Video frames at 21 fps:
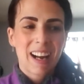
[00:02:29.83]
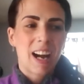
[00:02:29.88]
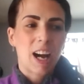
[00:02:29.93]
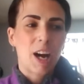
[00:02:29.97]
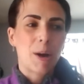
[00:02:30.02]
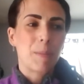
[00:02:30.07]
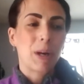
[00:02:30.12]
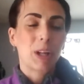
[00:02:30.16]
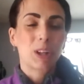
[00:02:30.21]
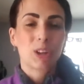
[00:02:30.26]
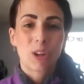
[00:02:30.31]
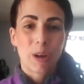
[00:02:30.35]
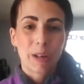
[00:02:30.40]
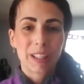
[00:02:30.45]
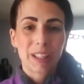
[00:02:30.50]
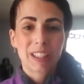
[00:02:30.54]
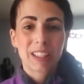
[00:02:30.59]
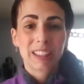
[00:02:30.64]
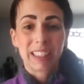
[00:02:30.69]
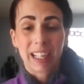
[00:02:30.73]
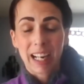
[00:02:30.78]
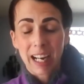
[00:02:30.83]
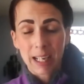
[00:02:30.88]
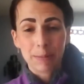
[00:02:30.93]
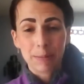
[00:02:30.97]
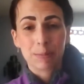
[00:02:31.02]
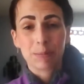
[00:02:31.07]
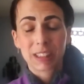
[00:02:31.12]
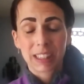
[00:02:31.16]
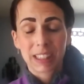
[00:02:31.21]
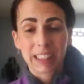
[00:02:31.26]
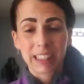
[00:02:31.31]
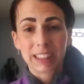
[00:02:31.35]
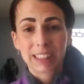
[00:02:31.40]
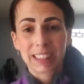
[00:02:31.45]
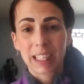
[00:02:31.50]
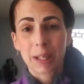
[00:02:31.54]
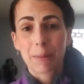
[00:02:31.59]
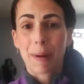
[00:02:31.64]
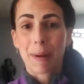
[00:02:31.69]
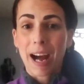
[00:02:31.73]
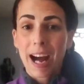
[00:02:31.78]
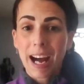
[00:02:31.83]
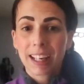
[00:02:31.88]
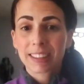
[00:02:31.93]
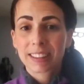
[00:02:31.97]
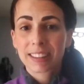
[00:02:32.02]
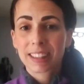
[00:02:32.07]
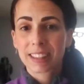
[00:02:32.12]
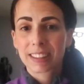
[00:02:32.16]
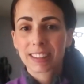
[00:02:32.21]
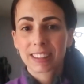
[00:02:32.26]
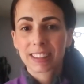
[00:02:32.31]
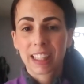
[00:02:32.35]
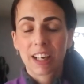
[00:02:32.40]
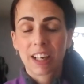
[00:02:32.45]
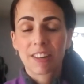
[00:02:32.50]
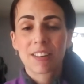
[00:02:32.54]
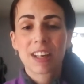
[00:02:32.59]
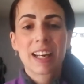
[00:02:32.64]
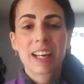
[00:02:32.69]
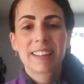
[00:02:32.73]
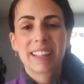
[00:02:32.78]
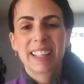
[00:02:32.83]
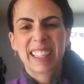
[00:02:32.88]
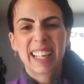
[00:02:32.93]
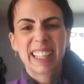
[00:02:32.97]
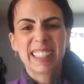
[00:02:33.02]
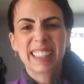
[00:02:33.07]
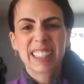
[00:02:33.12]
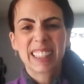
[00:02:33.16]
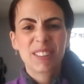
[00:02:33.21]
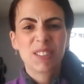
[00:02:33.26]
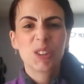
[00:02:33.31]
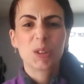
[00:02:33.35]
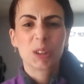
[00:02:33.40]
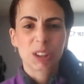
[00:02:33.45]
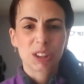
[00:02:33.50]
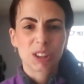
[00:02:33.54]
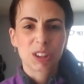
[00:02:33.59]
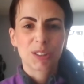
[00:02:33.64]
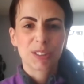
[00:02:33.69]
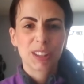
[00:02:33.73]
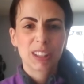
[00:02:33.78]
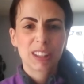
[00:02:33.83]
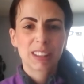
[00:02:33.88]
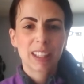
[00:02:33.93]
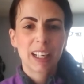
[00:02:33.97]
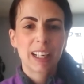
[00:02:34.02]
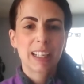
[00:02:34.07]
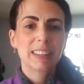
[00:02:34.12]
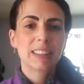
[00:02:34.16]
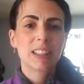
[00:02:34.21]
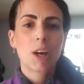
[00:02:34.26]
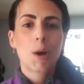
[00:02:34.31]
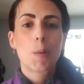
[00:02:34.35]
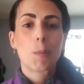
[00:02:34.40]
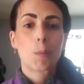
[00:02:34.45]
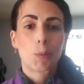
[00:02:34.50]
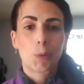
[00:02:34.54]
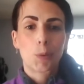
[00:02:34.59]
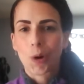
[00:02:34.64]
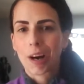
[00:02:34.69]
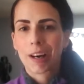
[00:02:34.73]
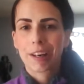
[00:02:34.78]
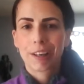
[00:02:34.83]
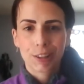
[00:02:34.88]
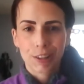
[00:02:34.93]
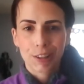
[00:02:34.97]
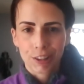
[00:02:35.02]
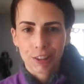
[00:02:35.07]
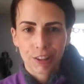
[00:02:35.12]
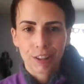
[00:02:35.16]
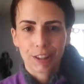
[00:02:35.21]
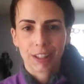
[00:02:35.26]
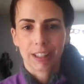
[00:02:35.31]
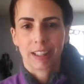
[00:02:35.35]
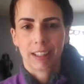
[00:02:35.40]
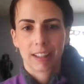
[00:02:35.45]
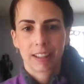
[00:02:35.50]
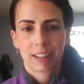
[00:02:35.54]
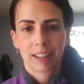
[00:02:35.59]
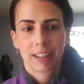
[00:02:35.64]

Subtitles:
A lot of the time, things like pasta and stuff, they tend to give you a serving size prior to cooking.